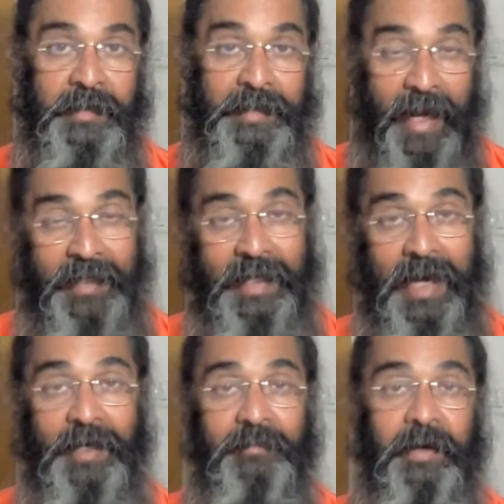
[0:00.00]
That
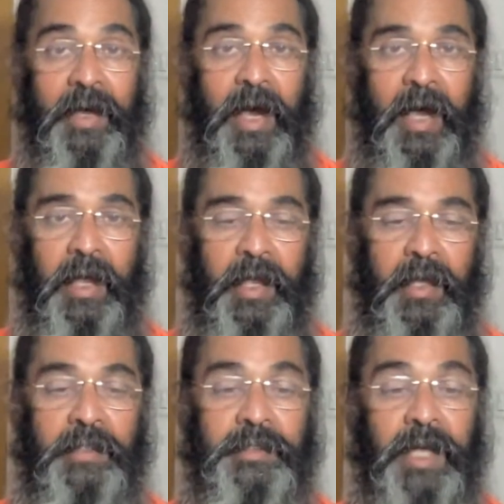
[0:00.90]
kind of a
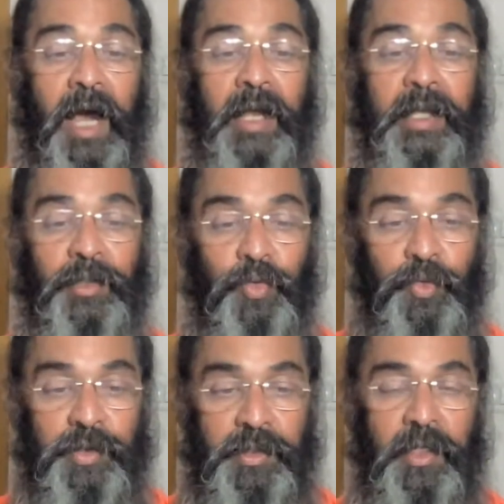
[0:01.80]
guy, Gya
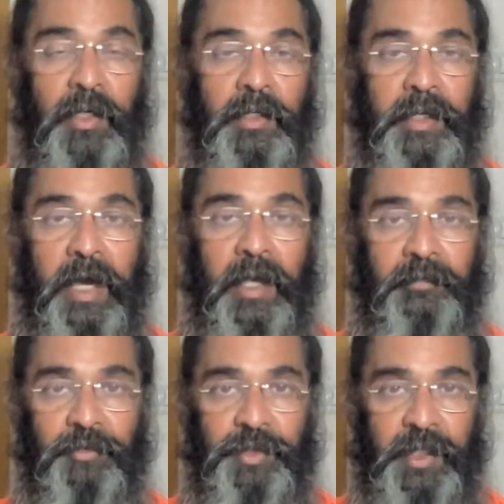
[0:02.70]
Hetuscha, Gya,
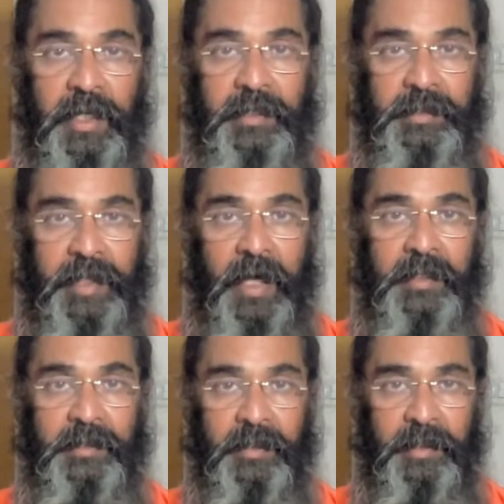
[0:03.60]
if you say, is
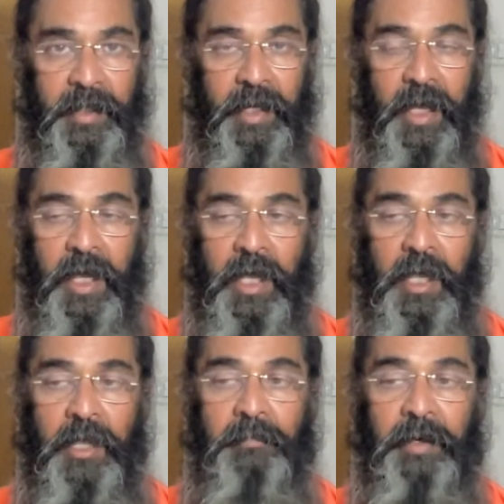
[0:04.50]
Jnana Shakti,
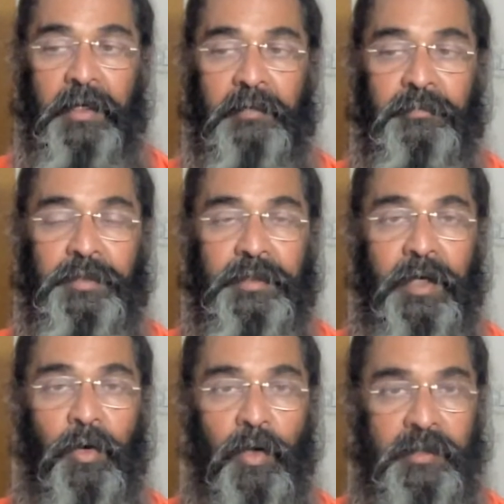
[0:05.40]
he becomes the
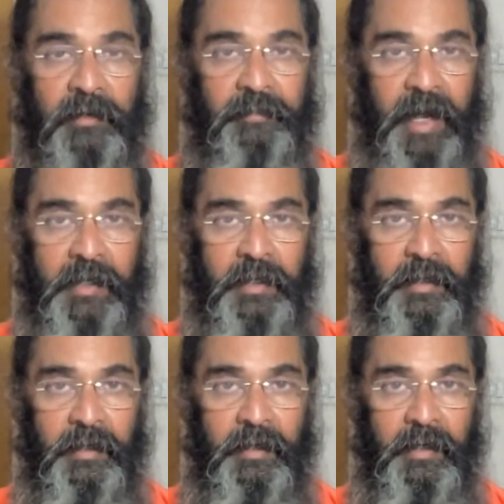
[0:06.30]
causal
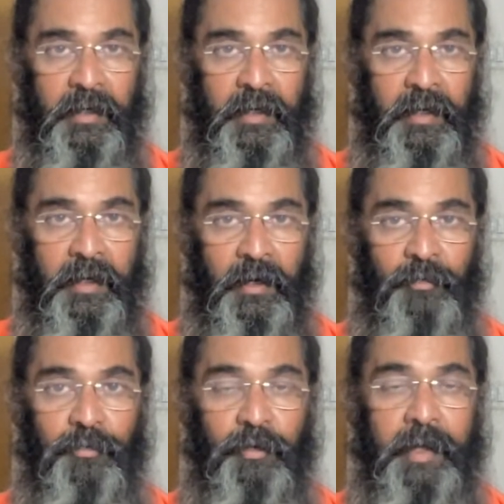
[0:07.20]
factor
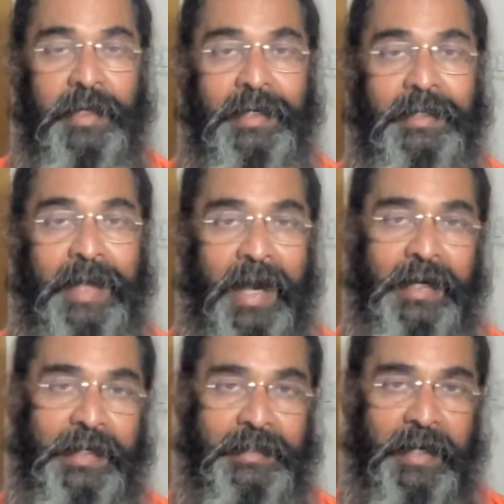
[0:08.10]
for
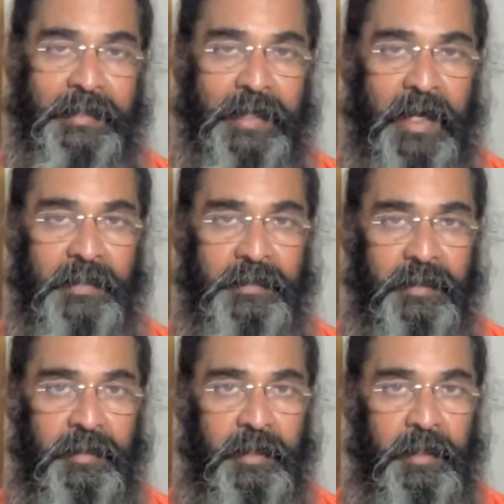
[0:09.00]
igniting that Jnana
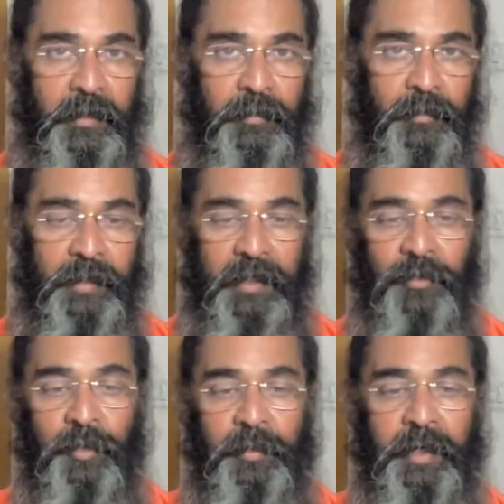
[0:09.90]
Shakti in you. That
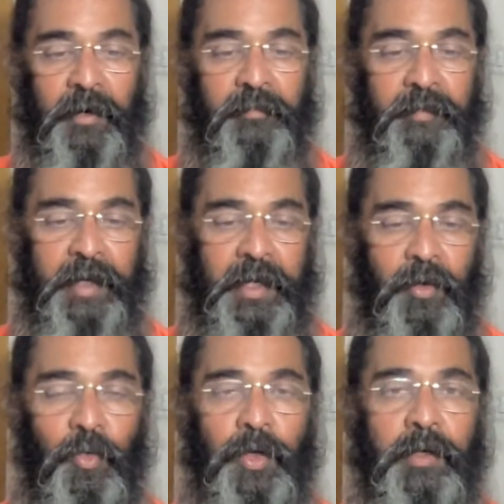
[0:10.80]
would be a very
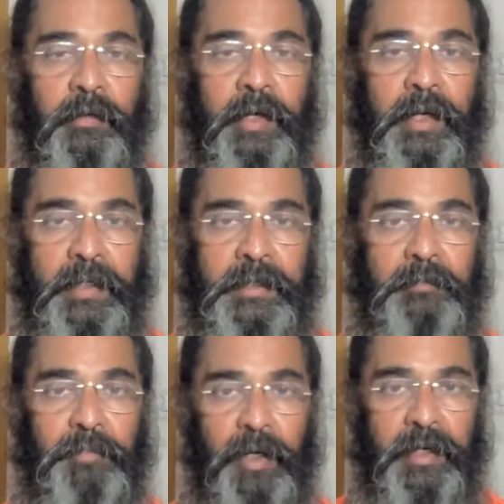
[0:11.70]
coherent and
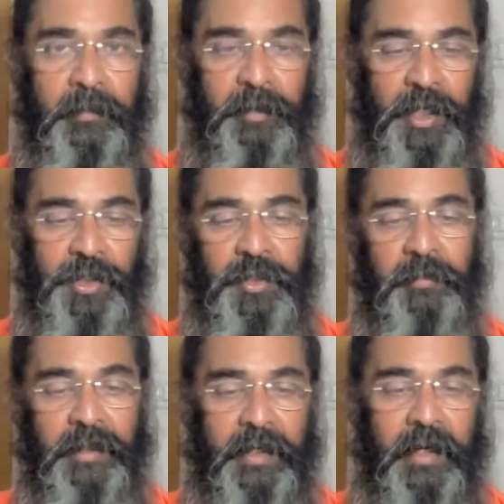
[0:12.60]
simple interpretation,
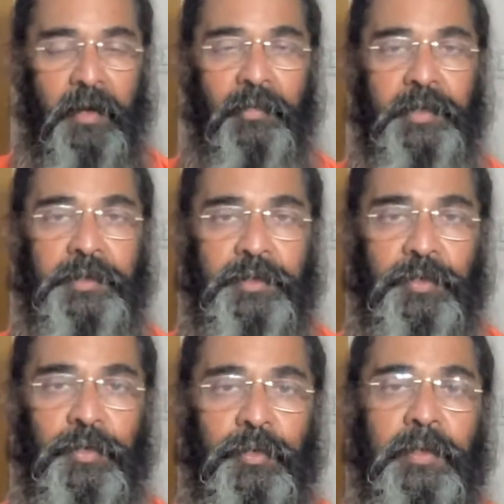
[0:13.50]
but there are others
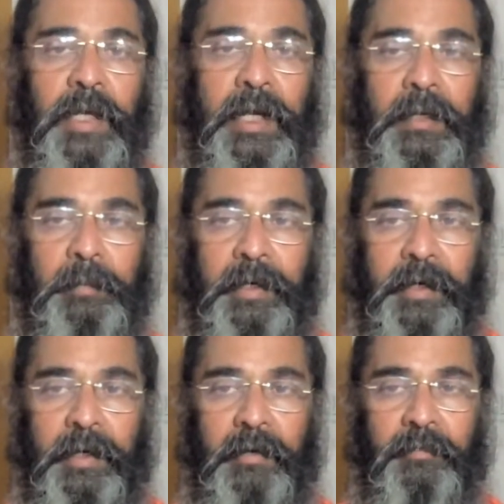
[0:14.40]
to interpret
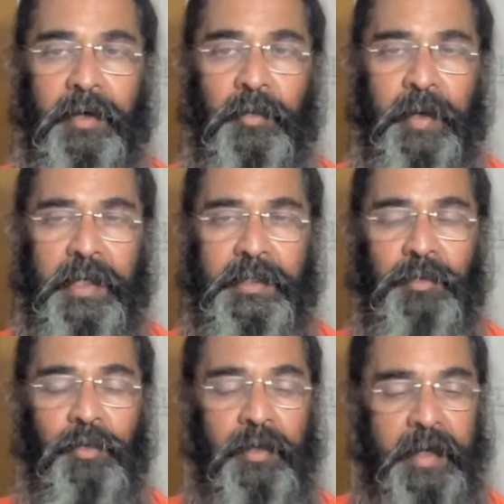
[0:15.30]
it in different ways,
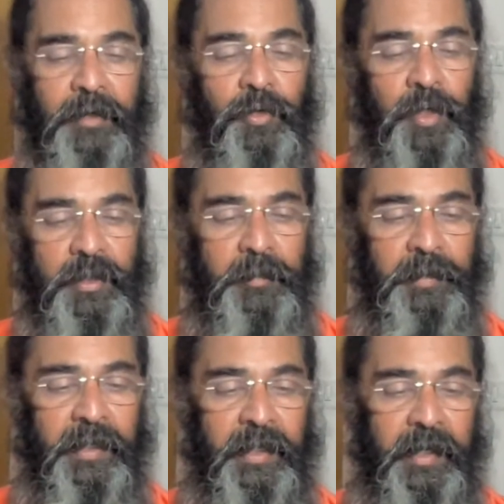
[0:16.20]
and we'll try to touch
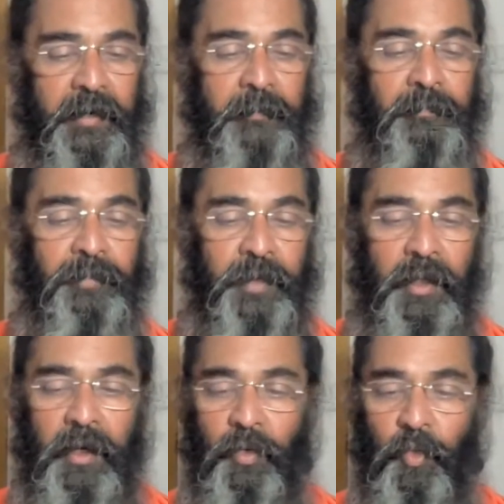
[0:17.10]
upon their
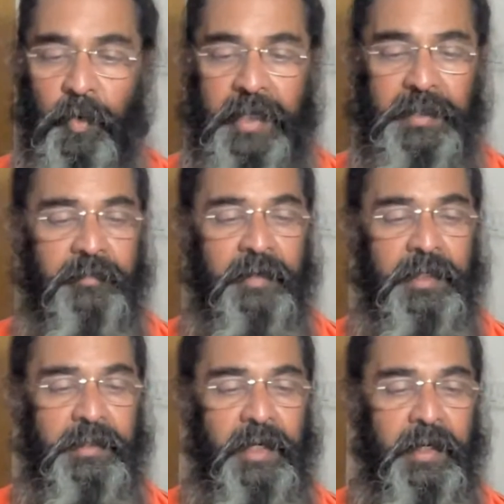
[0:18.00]
ways of
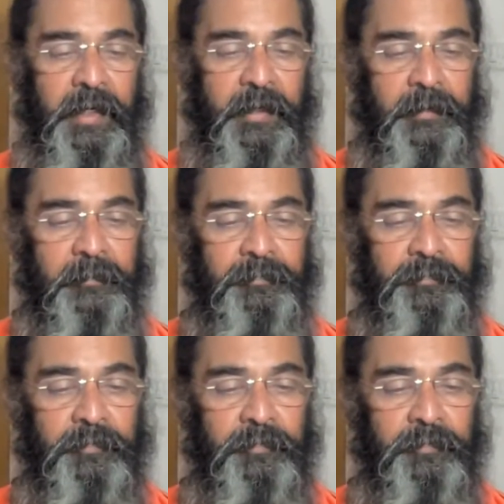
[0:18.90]
understanding it.